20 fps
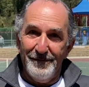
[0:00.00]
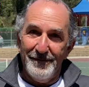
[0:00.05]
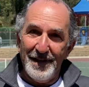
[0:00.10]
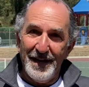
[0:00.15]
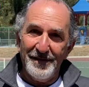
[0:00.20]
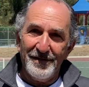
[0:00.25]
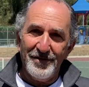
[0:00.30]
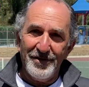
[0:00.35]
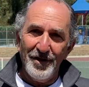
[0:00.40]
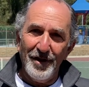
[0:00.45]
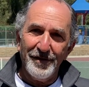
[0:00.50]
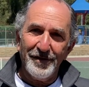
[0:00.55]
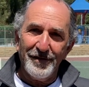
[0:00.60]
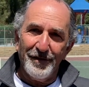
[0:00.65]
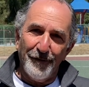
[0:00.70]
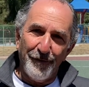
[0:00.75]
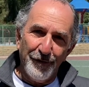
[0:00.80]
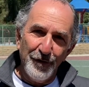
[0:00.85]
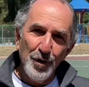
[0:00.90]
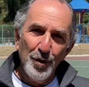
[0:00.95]
That's just a
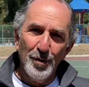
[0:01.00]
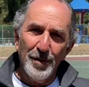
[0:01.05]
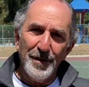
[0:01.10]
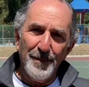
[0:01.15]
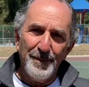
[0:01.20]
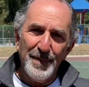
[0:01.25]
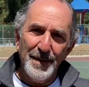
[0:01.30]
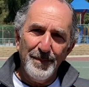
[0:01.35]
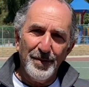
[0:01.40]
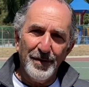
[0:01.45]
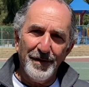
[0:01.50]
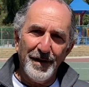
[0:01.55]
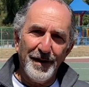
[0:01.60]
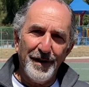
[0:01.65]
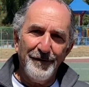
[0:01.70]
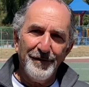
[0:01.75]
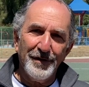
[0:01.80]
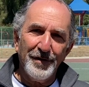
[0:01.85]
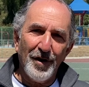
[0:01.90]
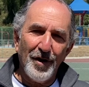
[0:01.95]
few of the people that
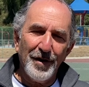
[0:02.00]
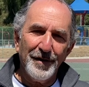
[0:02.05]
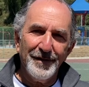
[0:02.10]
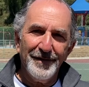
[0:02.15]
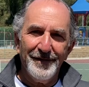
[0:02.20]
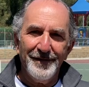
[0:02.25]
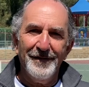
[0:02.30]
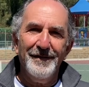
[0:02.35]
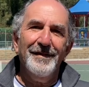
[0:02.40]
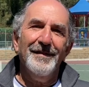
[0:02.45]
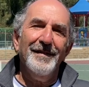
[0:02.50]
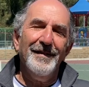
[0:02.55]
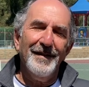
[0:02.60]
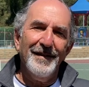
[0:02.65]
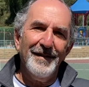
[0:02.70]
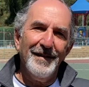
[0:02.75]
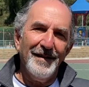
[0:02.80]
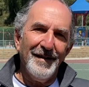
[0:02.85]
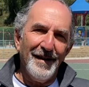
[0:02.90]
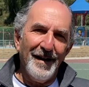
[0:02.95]
I've taught.
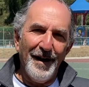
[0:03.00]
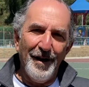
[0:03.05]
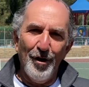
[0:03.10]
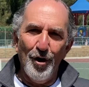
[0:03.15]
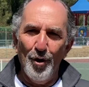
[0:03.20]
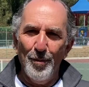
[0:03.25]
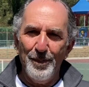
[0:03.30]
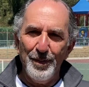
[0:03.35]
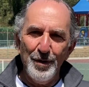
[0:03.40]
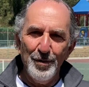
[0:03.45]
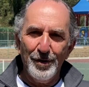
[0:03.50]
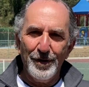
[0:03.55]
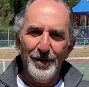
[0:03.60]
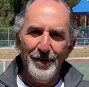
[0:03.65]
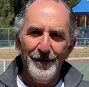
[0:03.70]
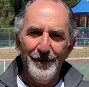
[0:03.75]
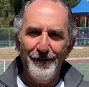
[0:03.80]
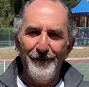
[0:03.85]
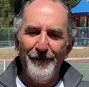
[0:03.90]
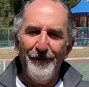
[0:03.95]
I hope you
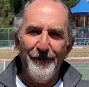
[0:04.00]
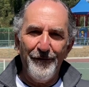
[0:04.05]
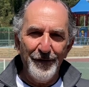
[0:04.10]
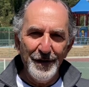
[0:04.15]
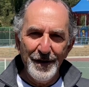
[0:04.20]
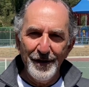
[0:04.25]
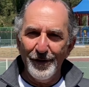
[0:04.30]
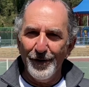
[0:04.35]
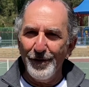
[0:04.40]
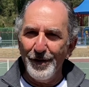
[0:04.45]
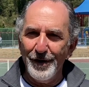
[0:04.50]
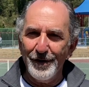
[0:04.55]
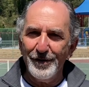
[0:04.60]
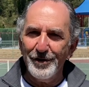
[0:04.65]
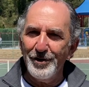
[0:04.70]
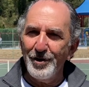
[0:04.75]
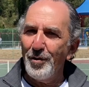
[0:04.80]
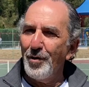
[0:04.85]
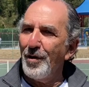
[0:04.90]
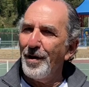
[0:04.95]
could feel their
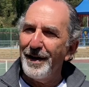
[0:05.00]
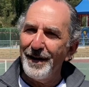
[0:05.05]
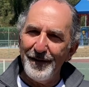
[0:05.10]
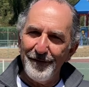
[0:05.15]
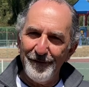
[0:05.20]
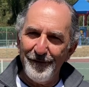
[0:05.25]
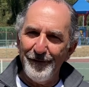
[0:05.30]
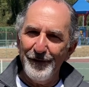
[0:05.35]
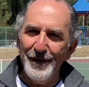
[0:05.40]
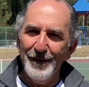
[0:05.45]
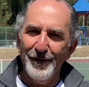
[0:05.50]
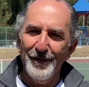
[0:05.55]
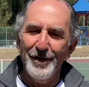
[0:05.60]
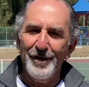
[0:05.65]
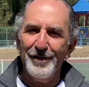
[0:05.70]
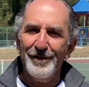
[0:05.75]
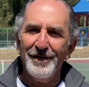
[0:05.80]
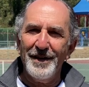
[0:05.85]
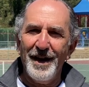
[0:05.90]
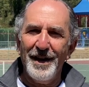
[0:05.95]
joy and feel their
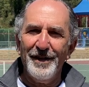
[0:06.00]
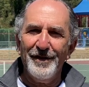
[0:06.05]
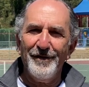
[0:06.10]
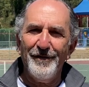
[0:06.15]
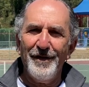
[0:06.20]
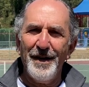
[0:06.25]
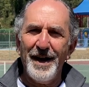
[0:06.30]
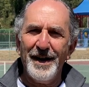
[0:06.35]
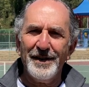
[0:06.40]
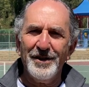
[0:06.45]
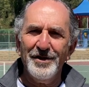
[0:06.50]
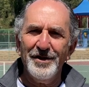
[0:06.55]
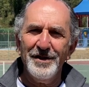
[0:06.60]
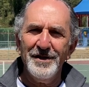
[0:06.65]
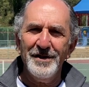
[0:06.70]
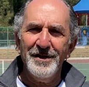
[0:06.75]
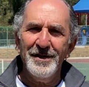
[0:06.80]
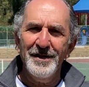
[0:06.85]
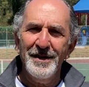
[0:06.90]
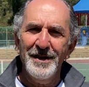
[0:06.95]
satisfaction.